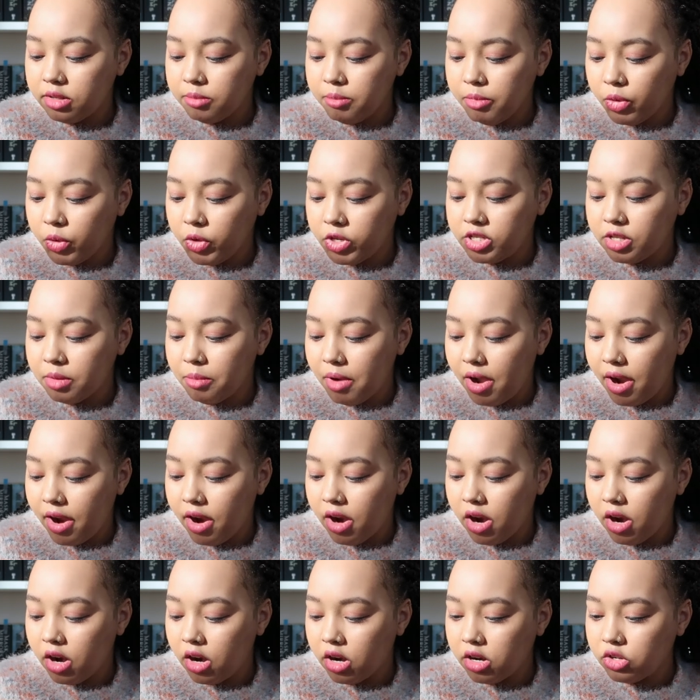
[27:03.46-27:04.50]
Marissa
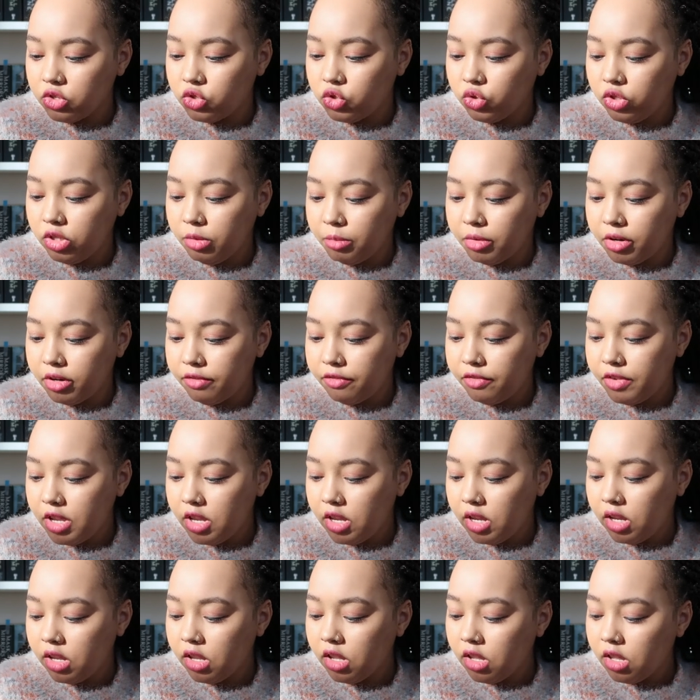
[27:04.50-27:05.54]
Meyer, Julie
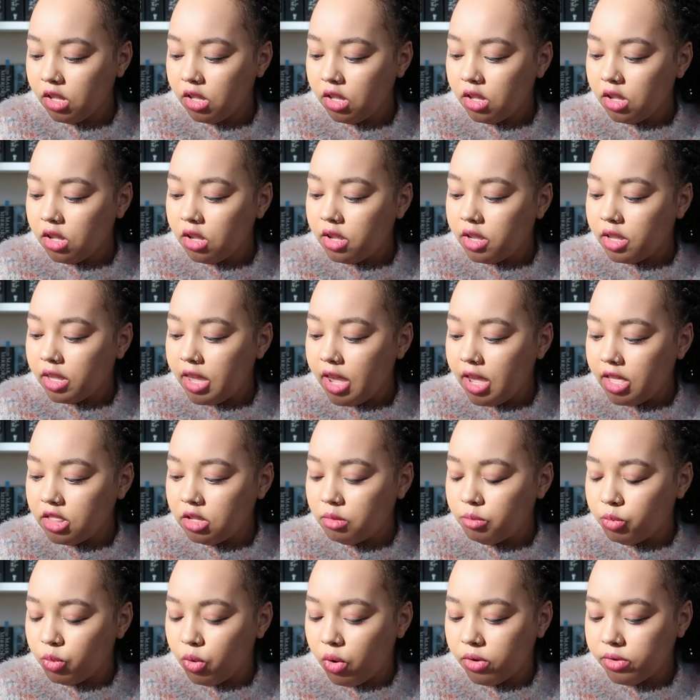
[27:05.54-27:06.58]
Murphy,
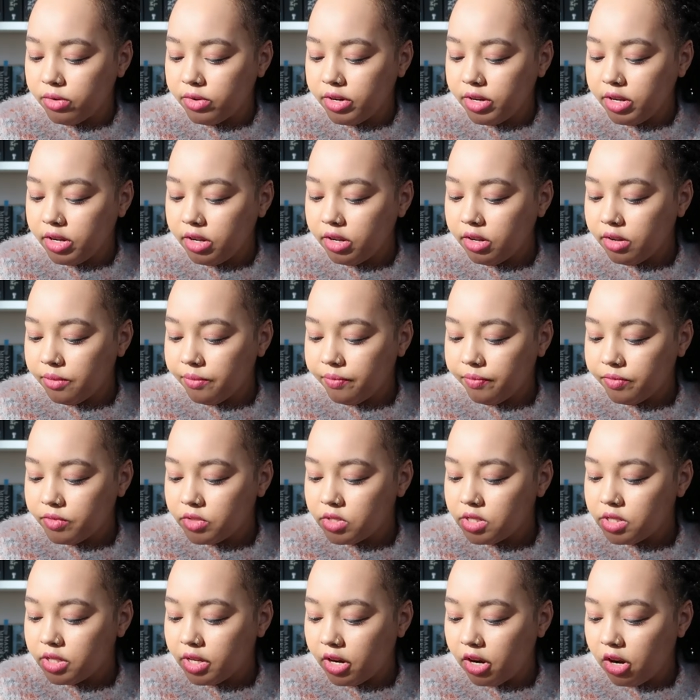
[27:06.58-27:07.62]
Kayla Broering,
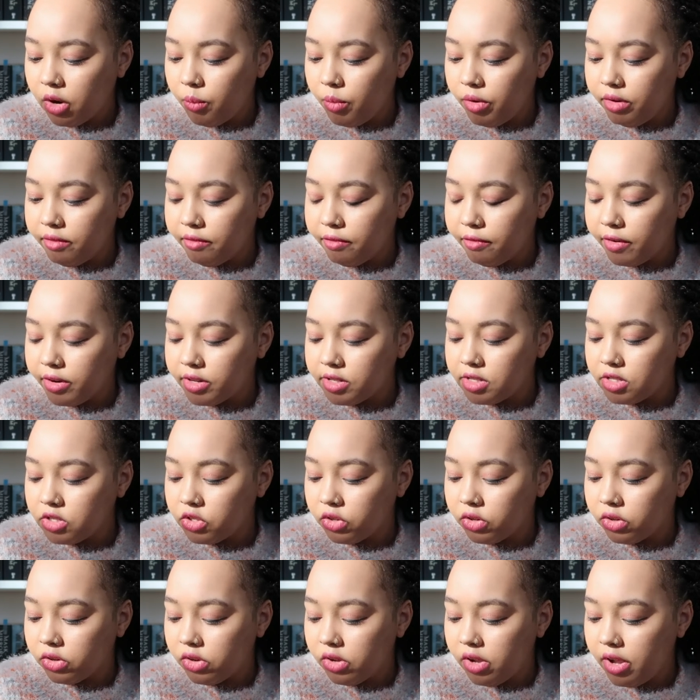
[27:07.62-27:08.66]
Sarah Winifred
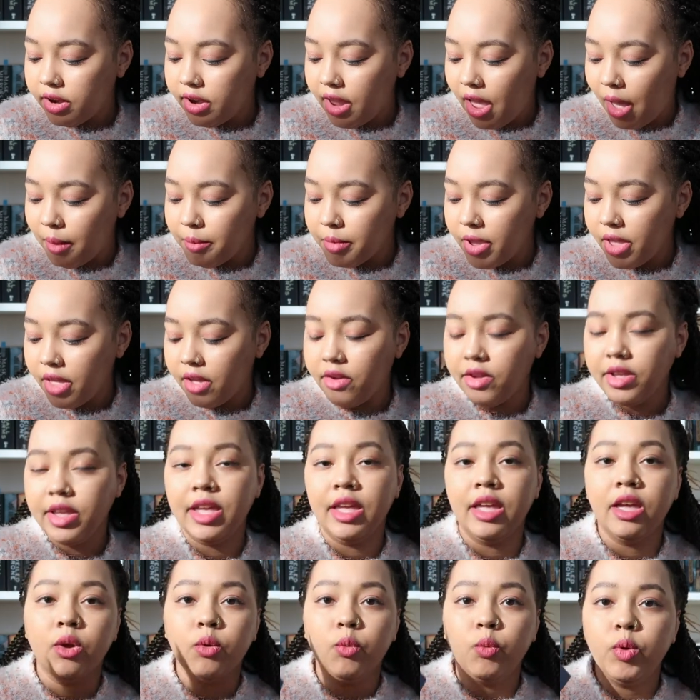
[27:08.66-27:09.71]
Searle, and Abigail
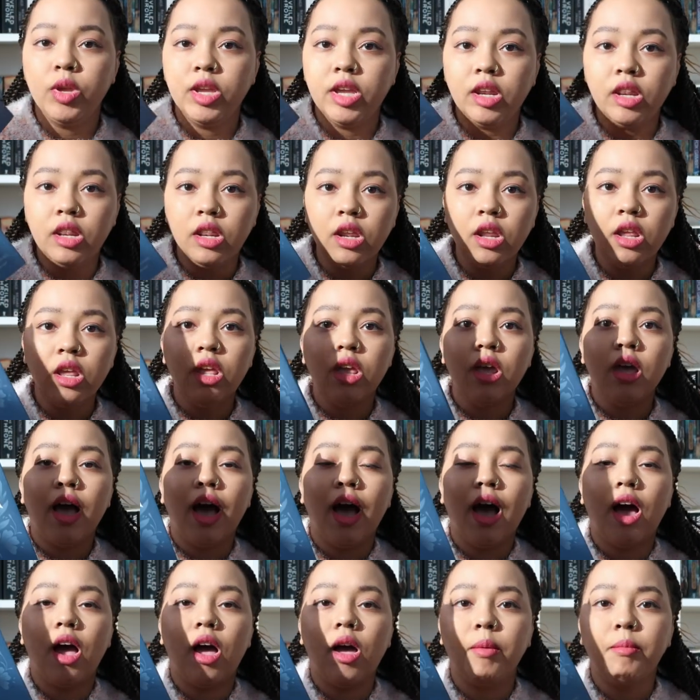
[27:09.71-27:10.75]
Hingween.
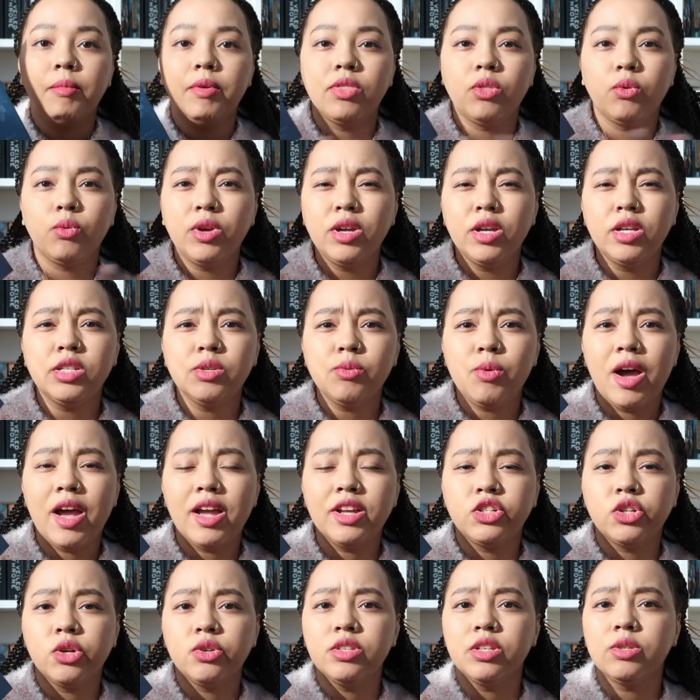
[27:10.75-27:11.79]
The reason why
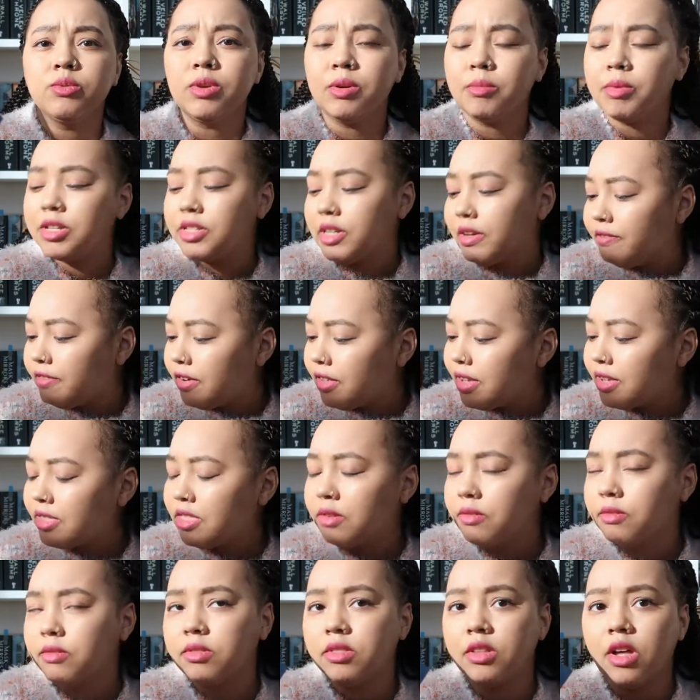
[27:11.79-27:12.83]
I chose this one, because I felt like
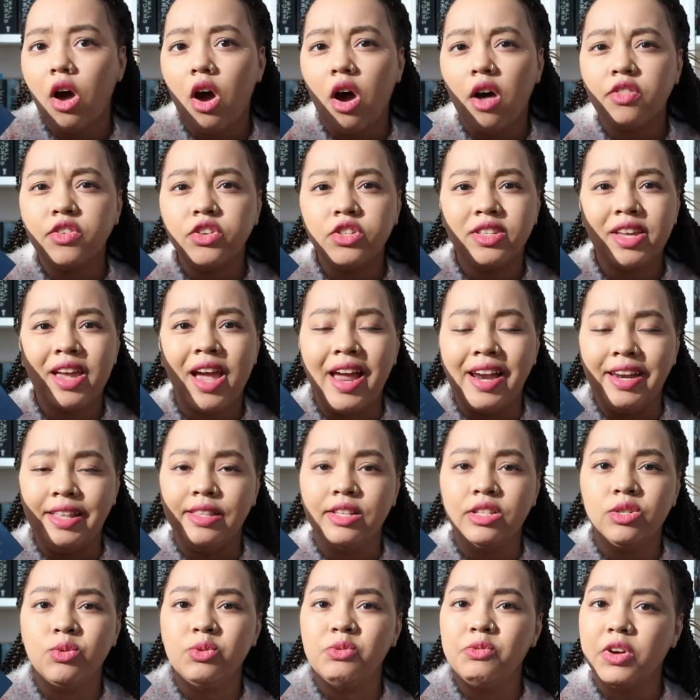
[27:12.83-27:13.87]
the authors they had in
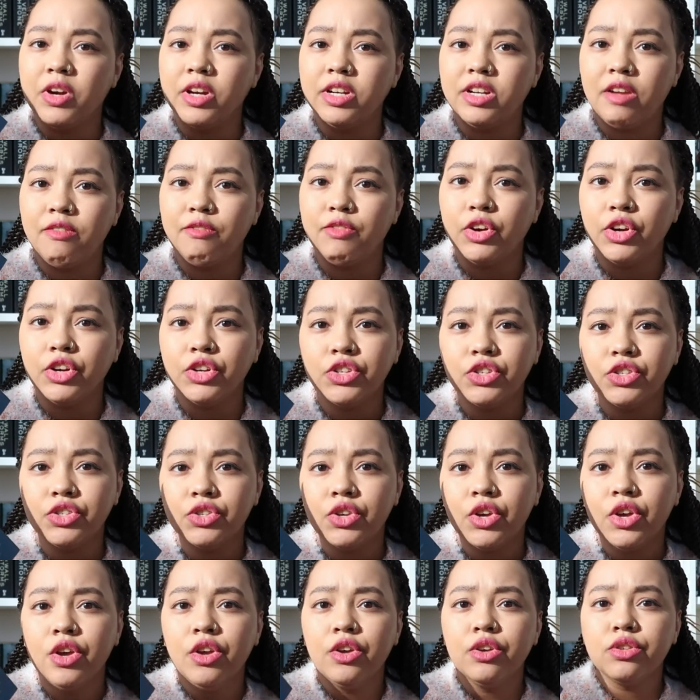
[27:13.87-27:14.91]
this was very diverse.
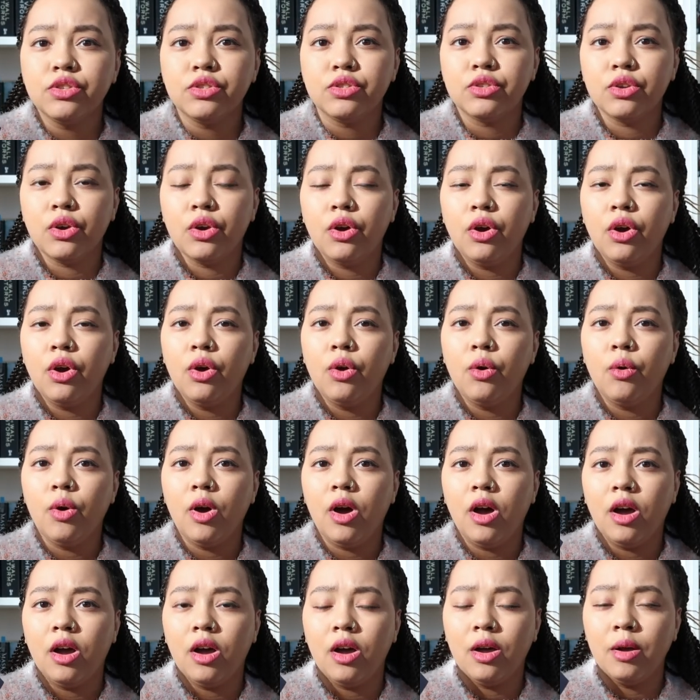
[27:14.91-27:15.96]
So
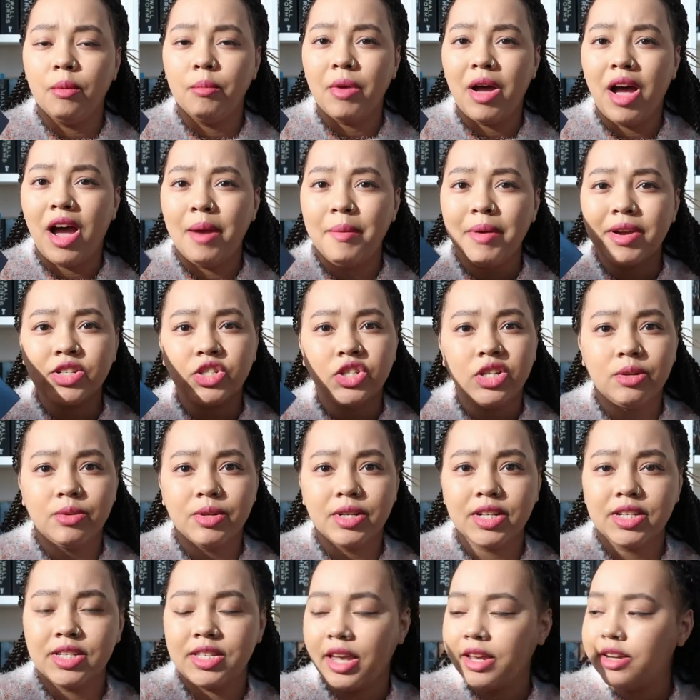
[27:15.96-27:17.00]
I'm actually
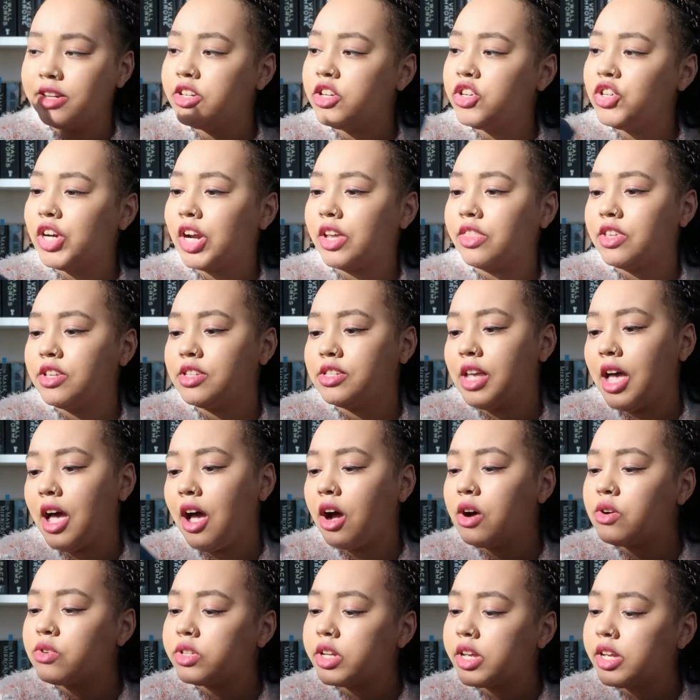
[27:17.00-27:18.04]
really excited to check this
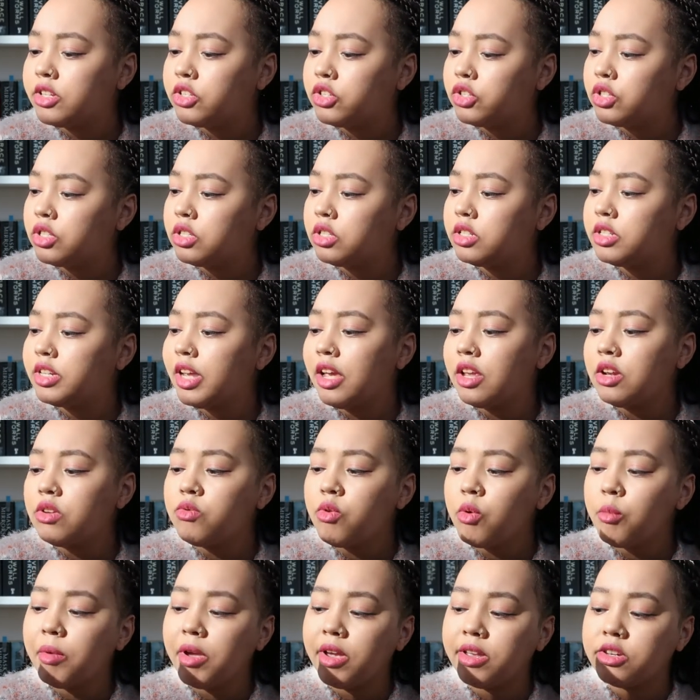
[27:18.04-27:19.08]
out. It's just 10
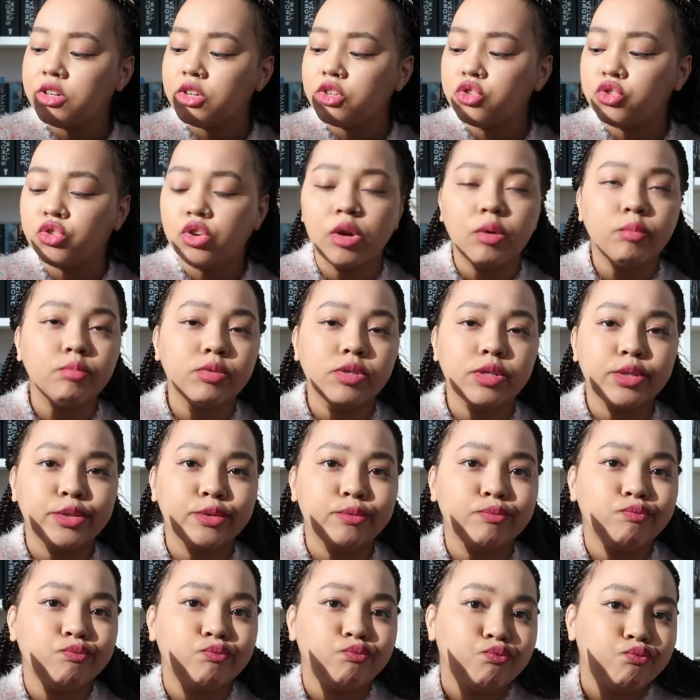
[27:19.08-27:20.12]
romantic tropes,
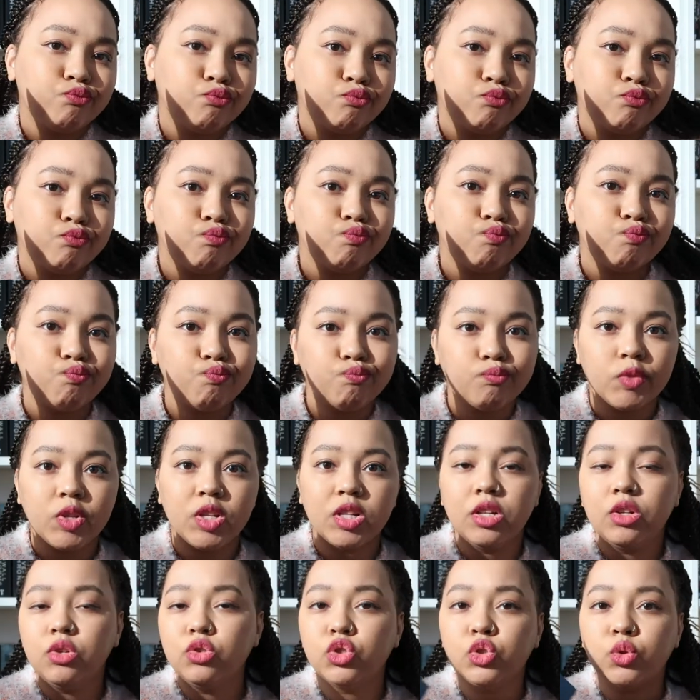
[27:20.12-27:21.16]

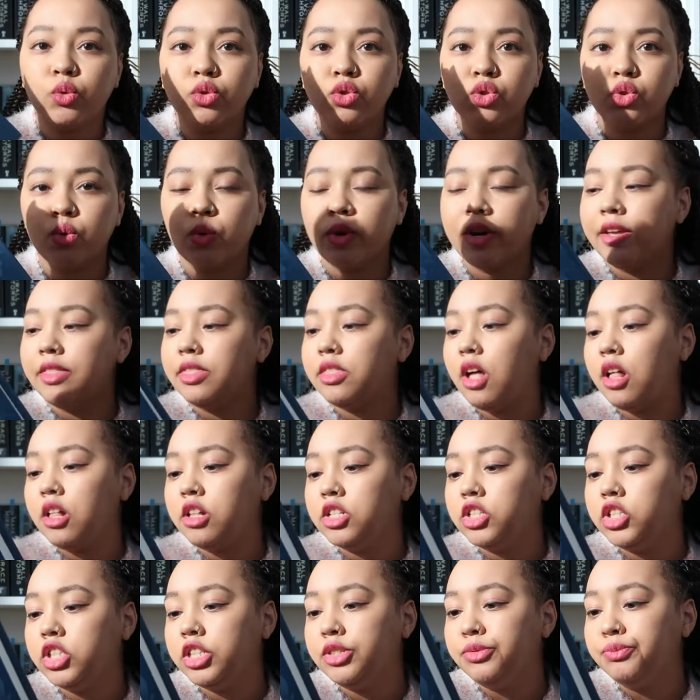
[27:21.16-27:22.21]
little short story
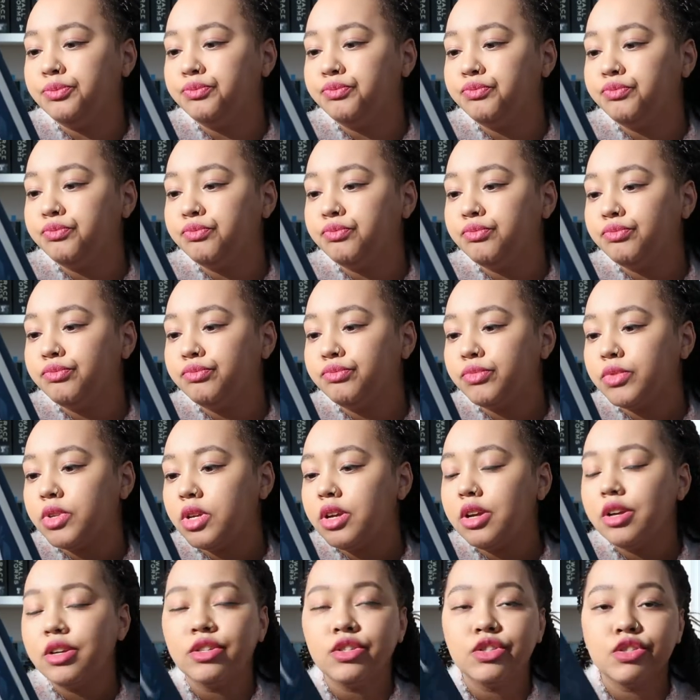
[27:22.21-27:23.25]
anthology.
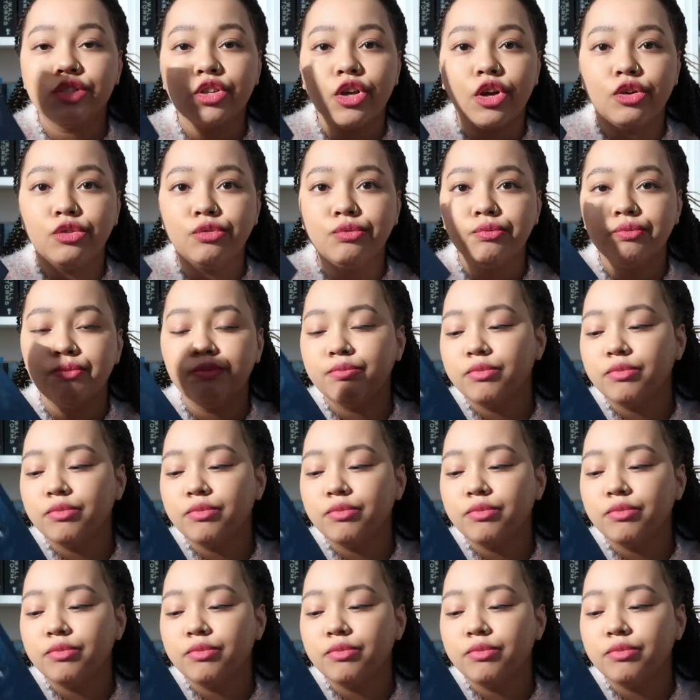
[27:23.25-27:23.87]
So